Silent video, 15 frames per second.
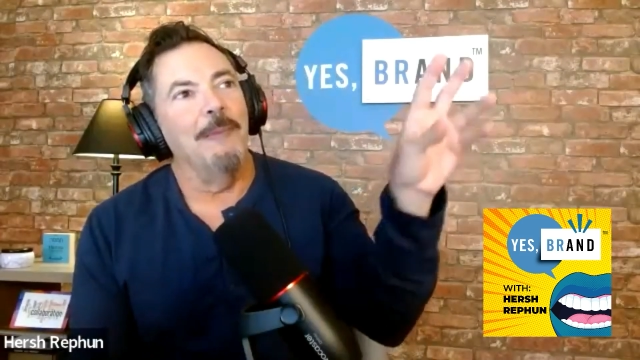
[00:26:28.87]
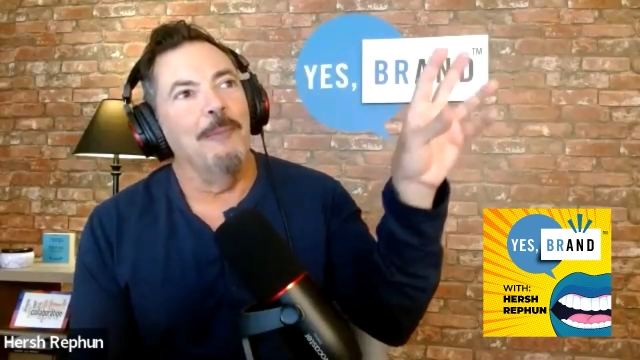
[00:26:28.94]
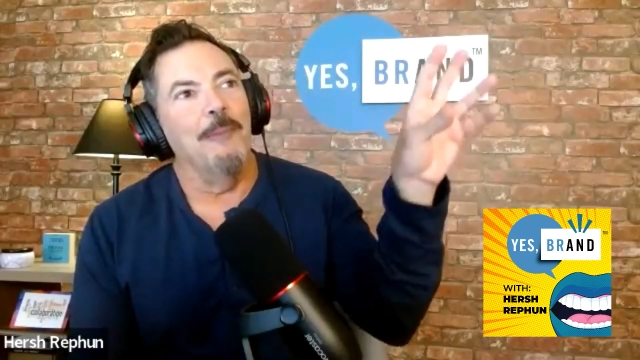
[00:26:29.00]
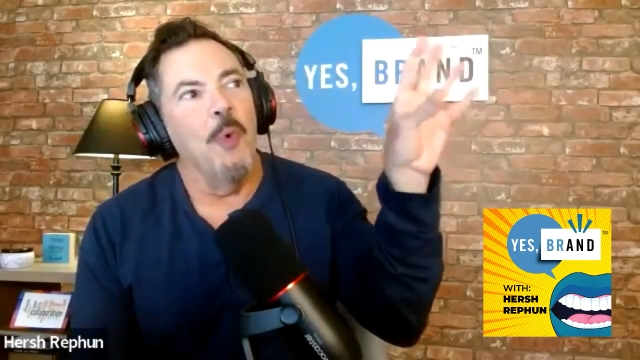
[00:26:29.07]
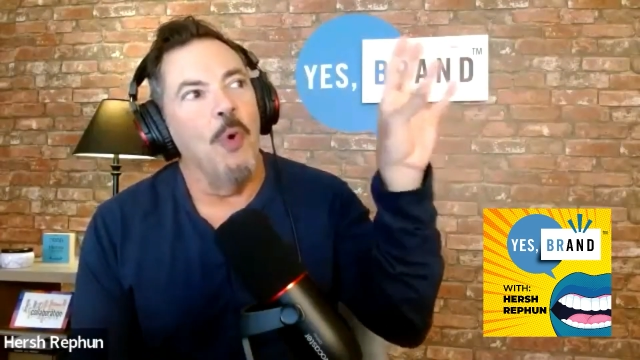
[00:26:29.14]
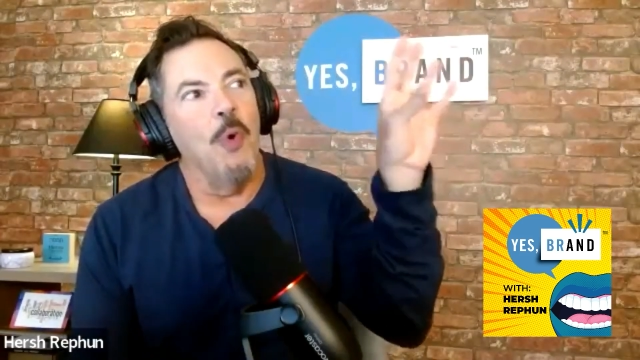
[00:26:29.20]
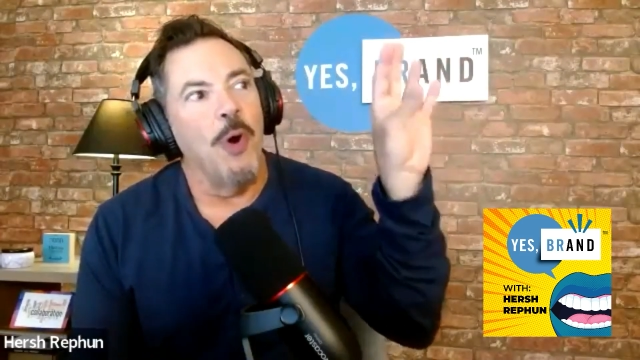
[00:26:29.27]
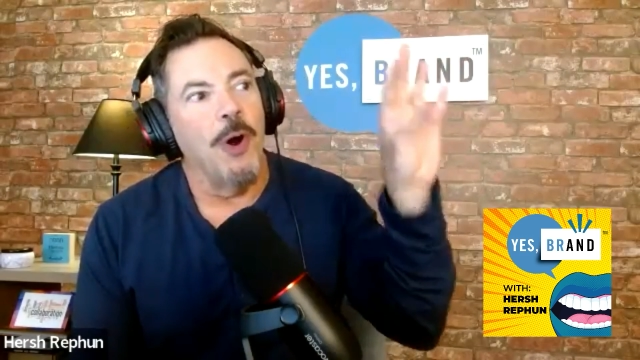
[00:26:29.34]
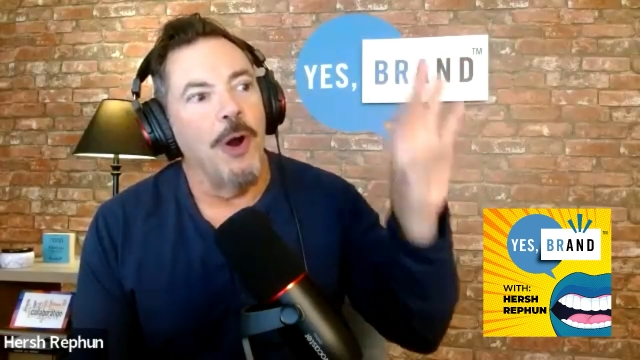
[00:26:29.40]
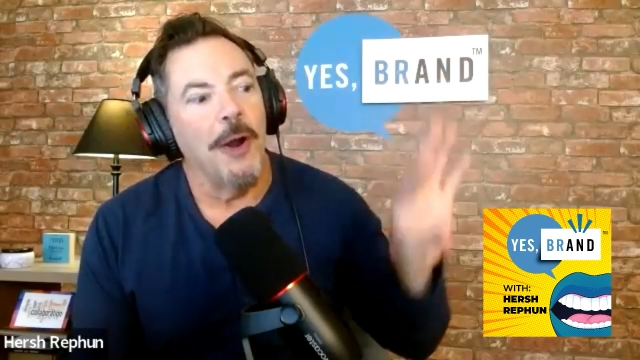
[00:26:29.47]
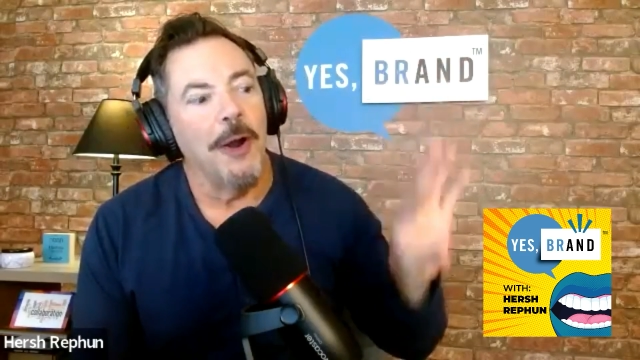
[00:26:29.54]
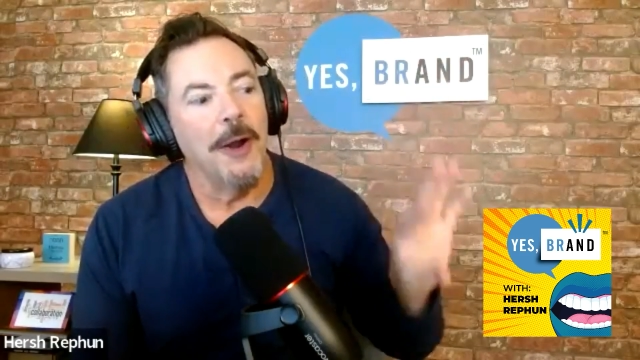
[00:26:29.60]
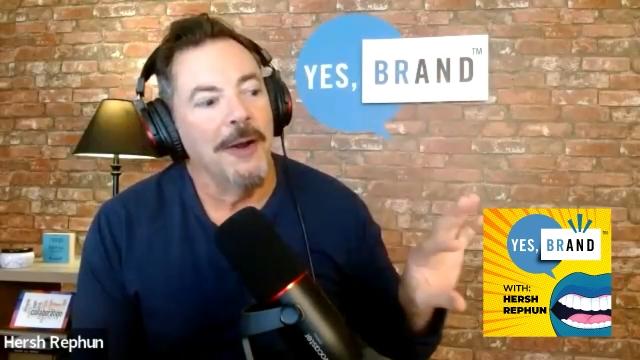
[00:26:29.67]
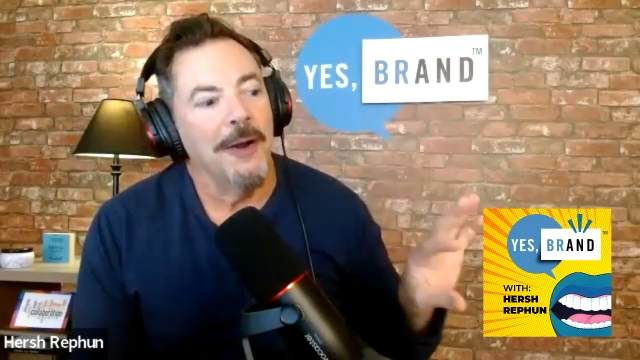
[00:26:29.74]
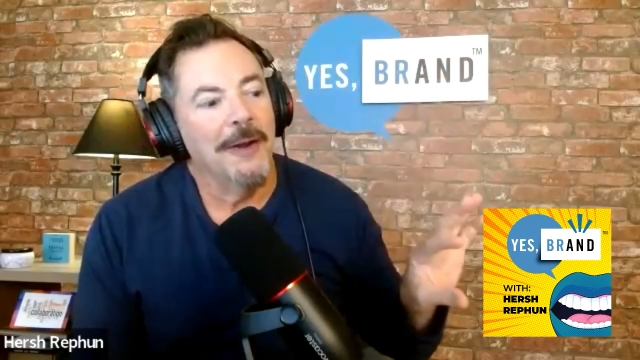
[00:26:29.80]

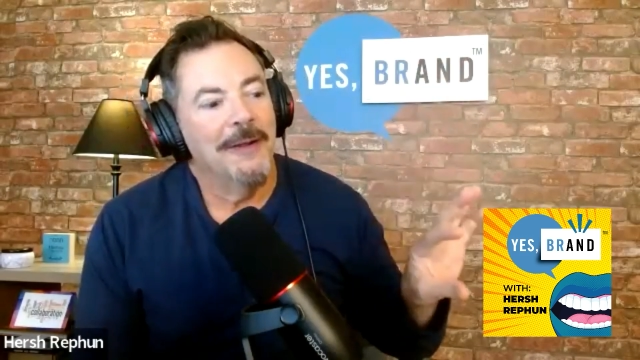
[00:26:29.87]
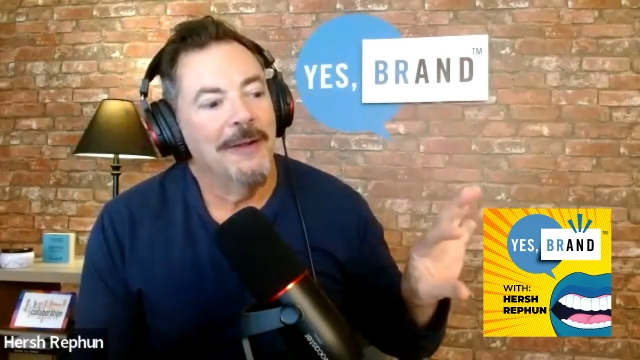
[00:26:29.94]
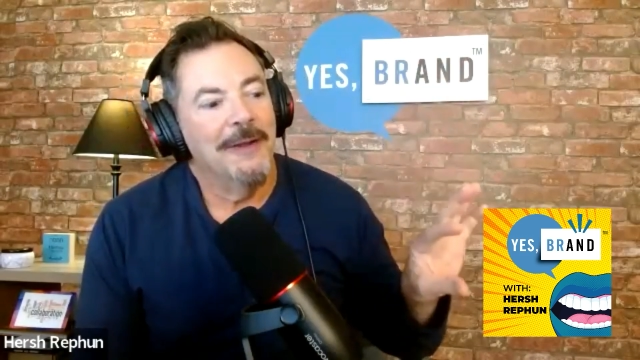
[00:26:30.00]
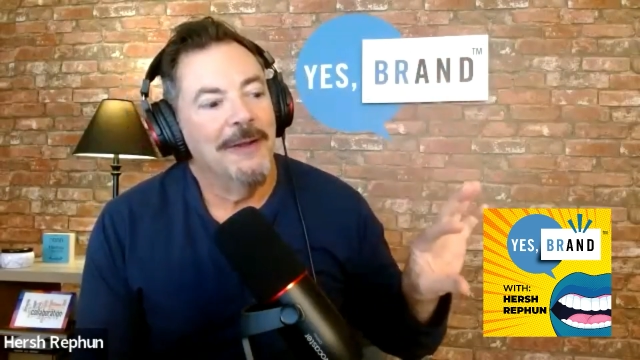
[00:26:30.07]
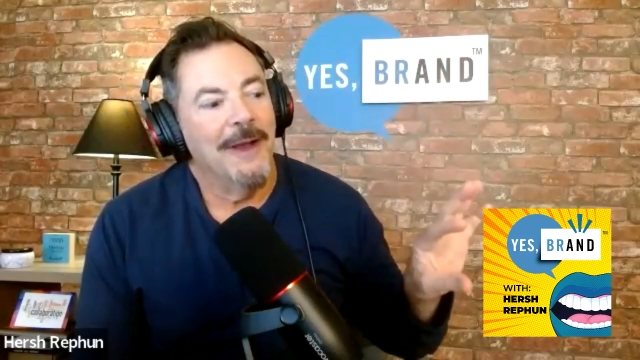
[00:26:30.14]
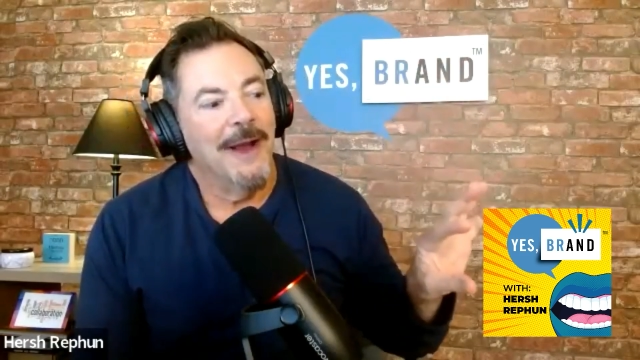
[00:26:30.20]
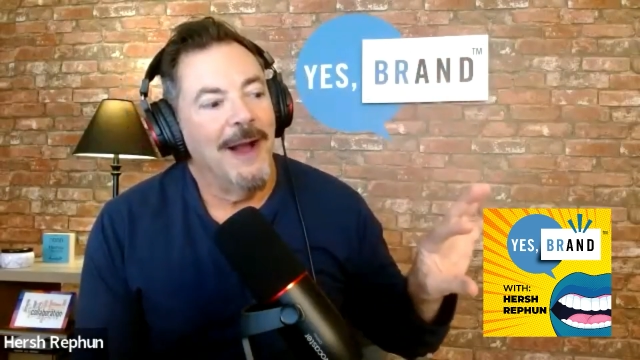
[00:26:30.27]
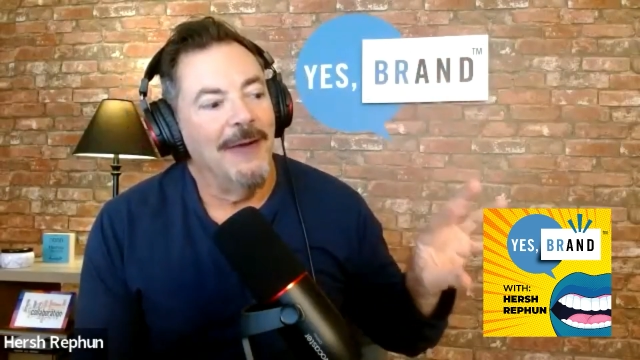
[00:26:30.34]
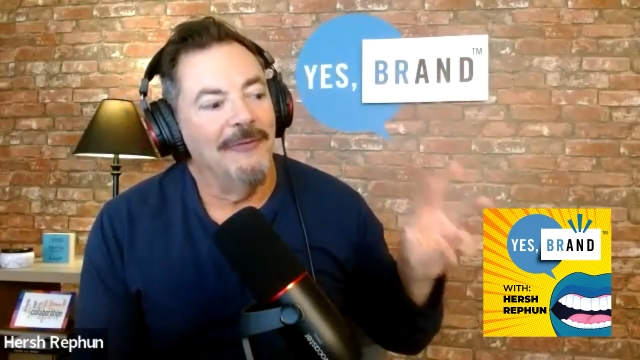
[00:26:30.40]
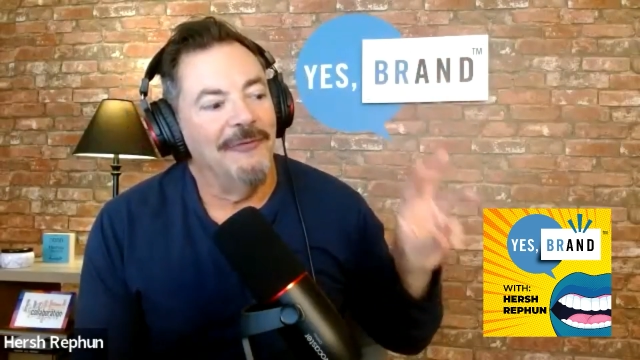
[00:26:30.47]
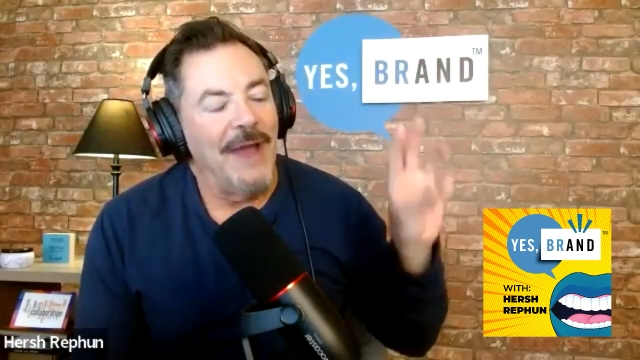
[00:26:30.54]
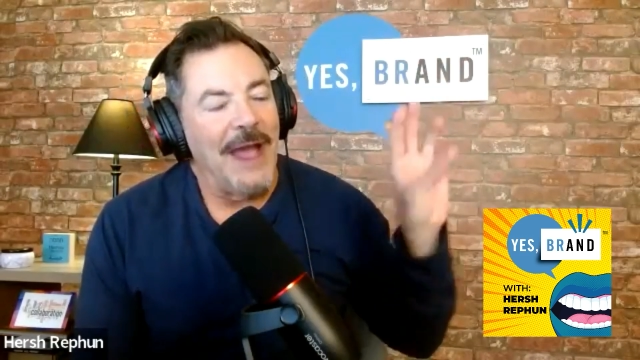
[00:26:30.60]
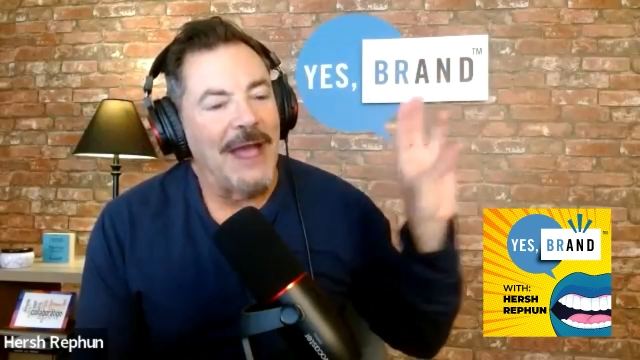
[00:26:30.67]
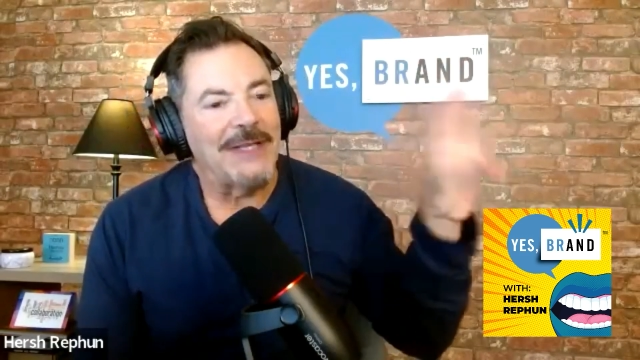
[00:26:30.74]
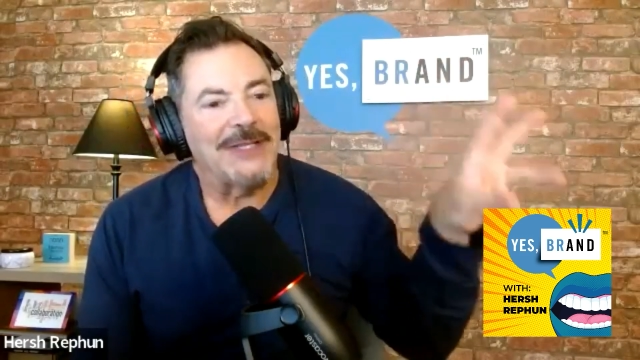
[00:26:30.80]
more
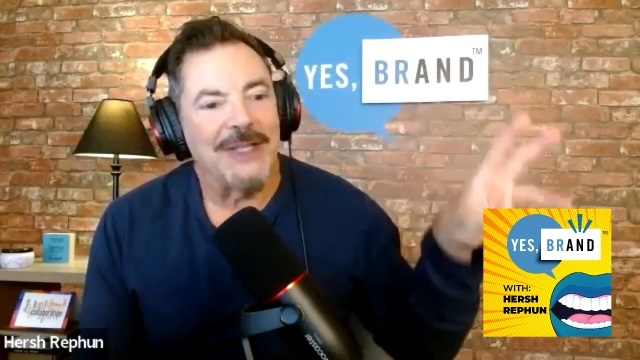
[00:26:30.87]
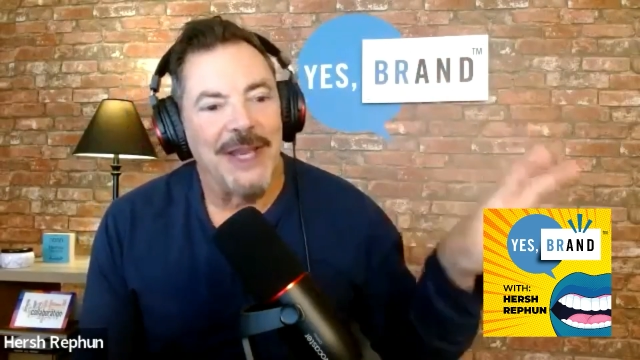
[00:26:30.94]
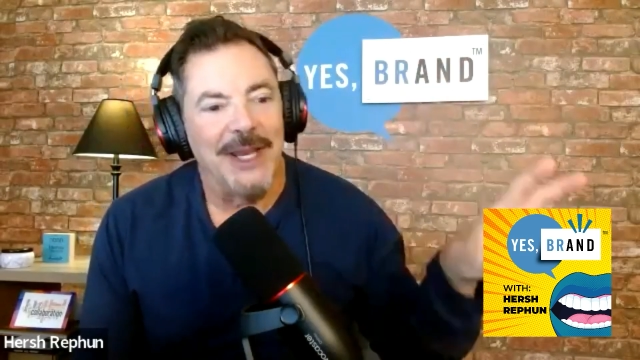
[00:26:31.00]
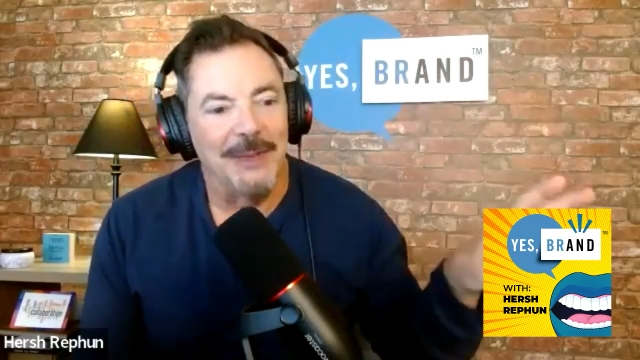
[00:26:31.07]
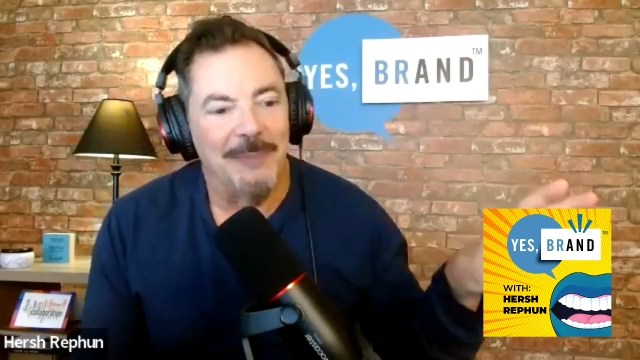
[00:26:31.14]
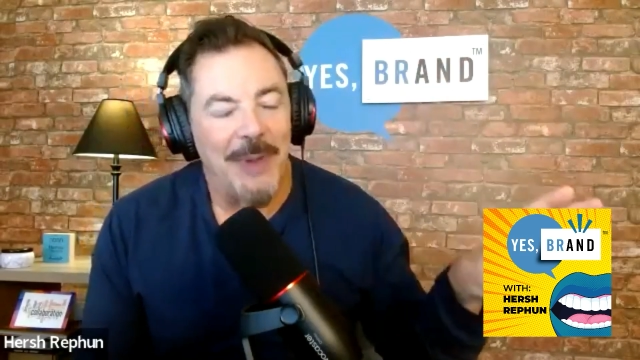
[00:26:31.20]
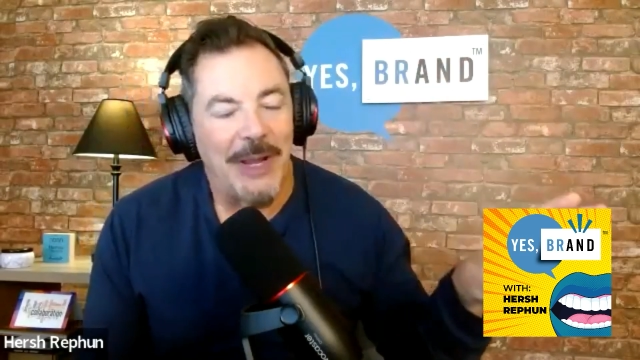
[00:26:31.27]
fascinated